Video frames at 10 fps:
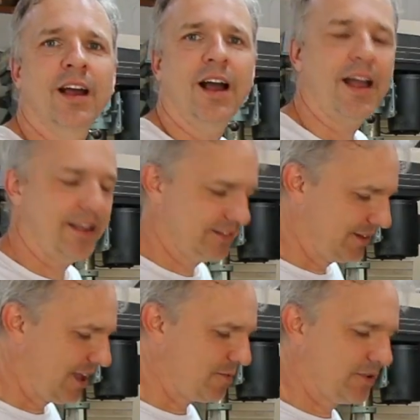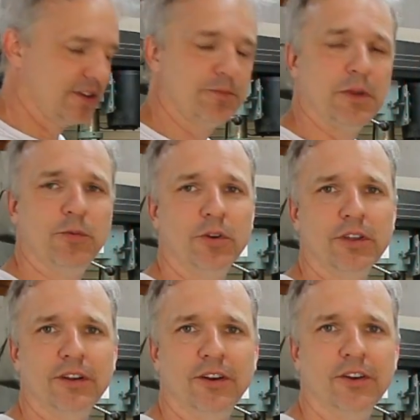Hi, today we're going to be
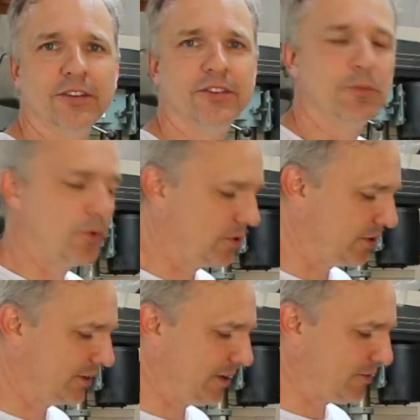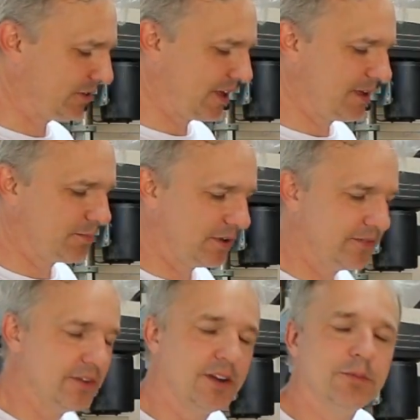working on some more different type
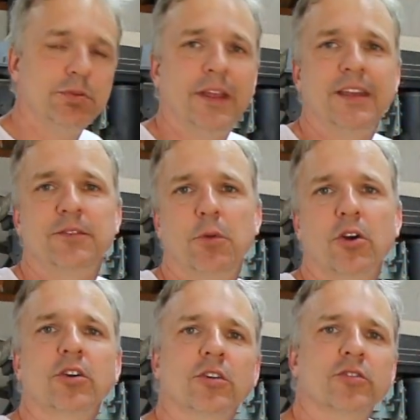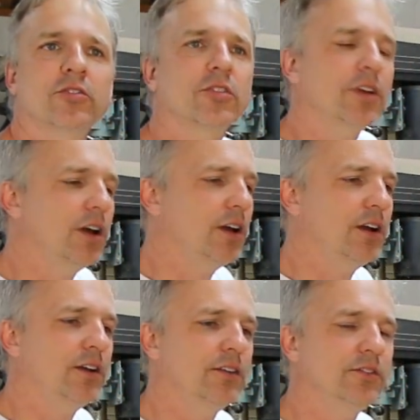of plant markers.
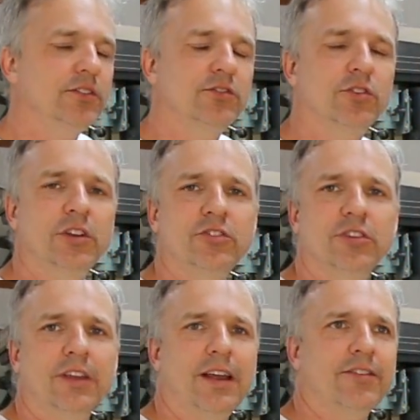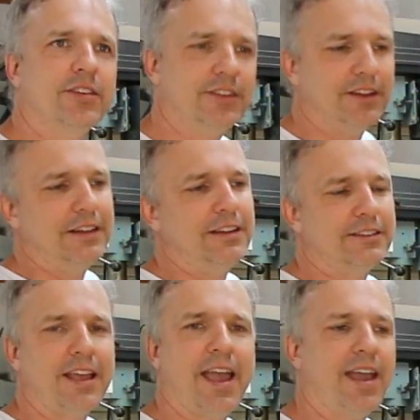Traditionally I've done little
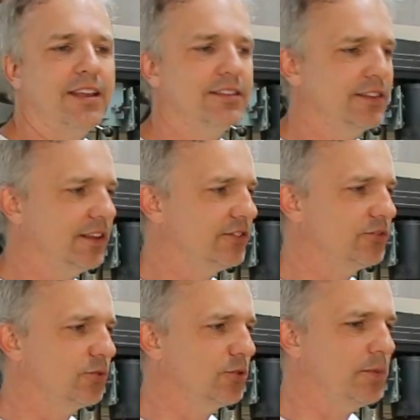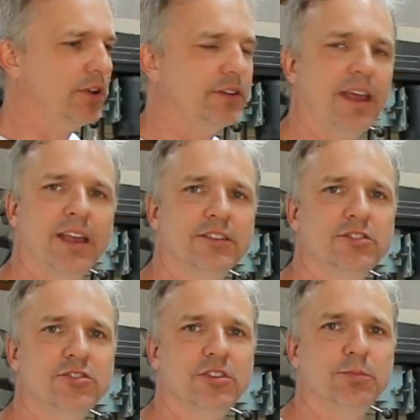tags, like store-bought tags
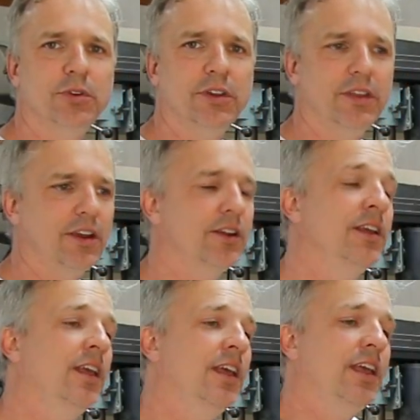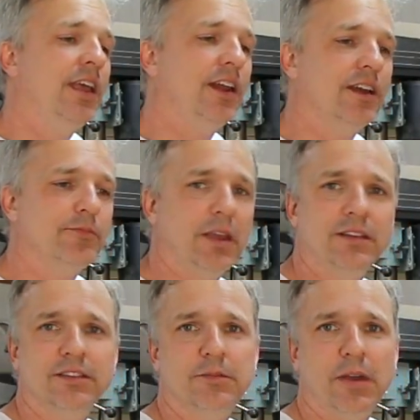that you can put in there, and I've
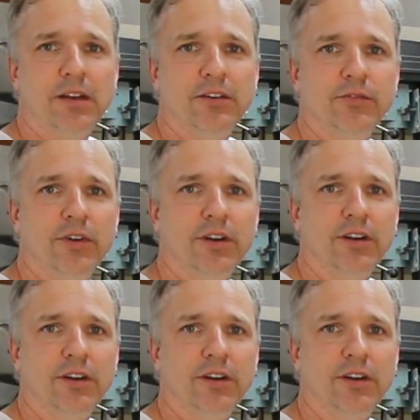made some out of